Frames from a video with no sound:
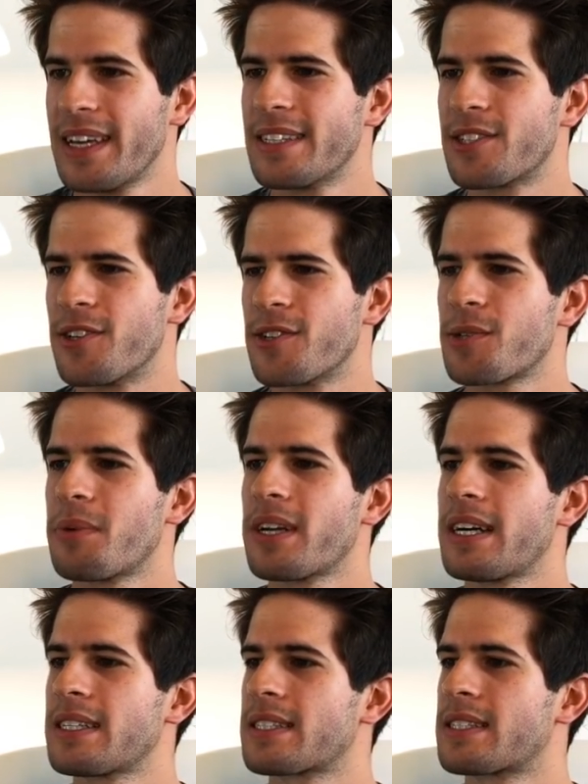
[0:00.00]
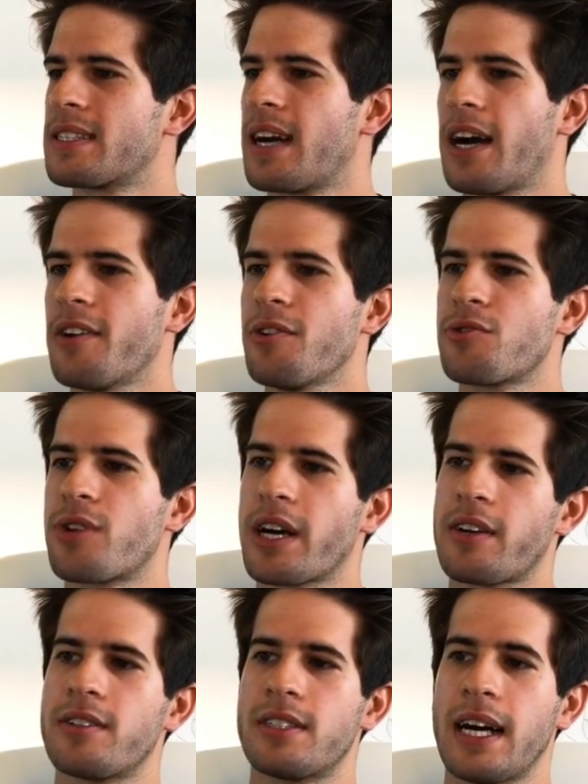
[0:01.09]
So someone asks, how do you
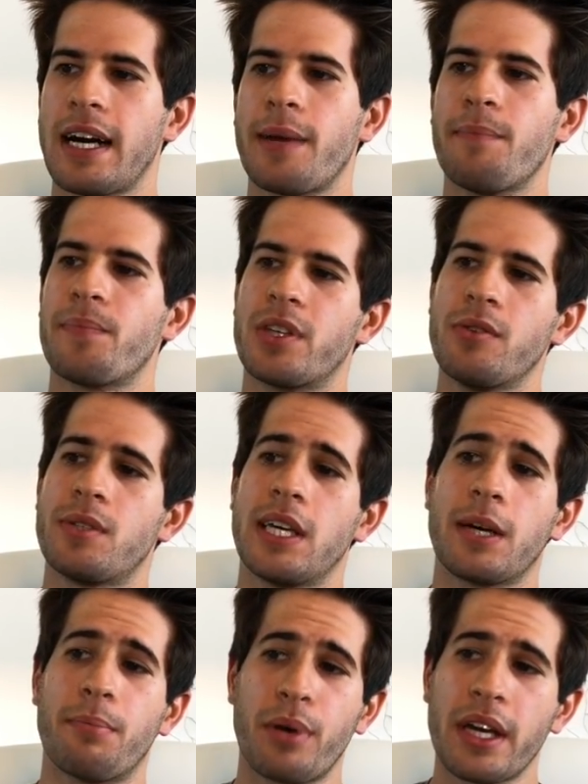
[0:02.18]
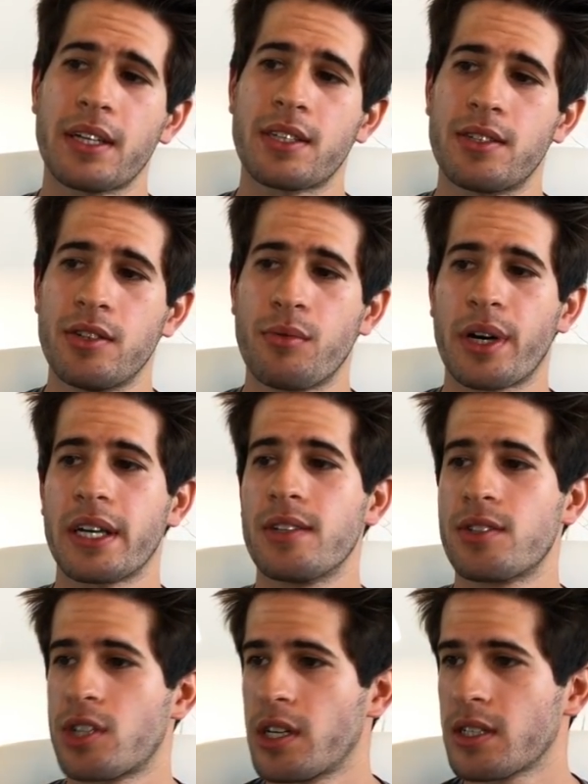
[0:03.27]
track your time? Do you take breaks? Do you work in
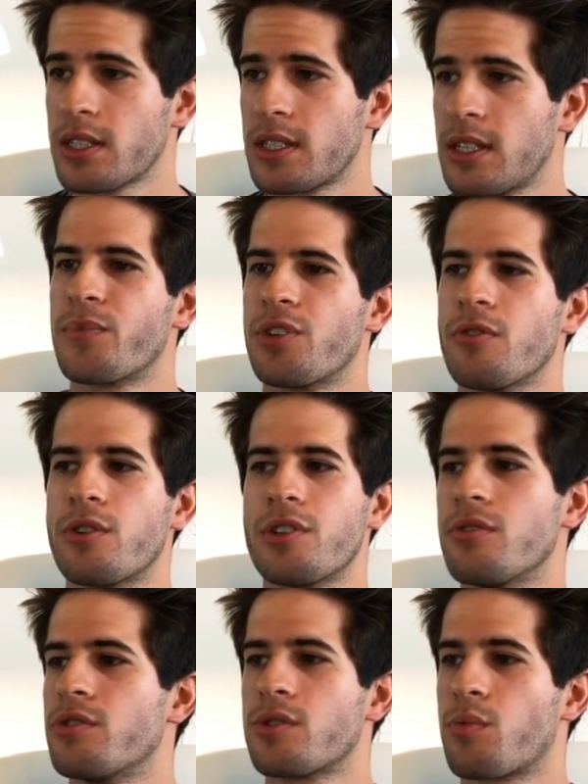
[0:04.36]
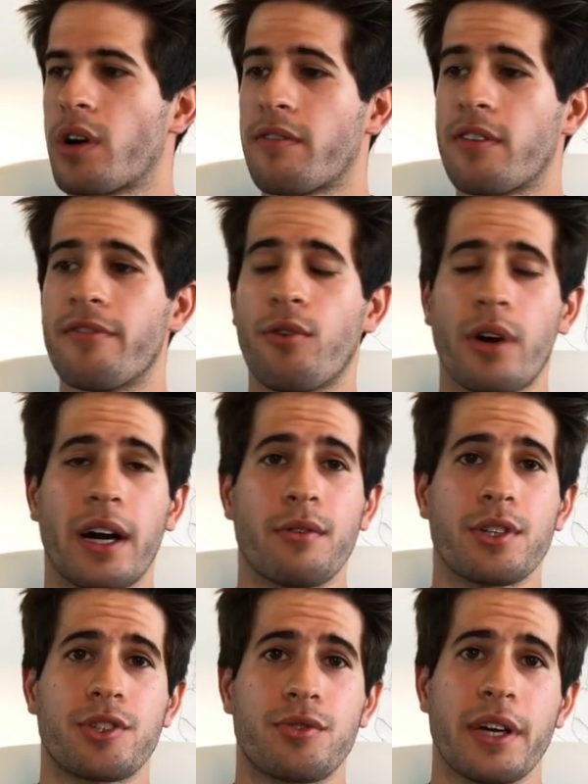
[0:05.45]
chunks? Do you just work for 4 hours
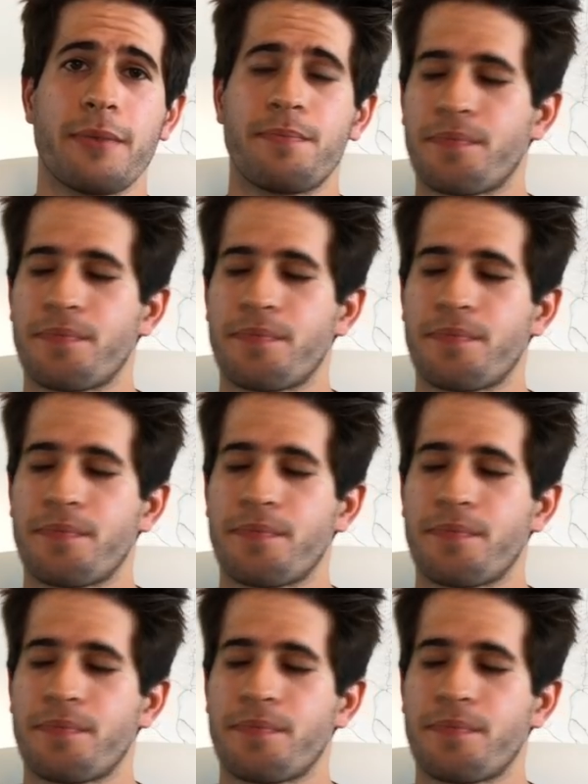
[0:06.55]
straight?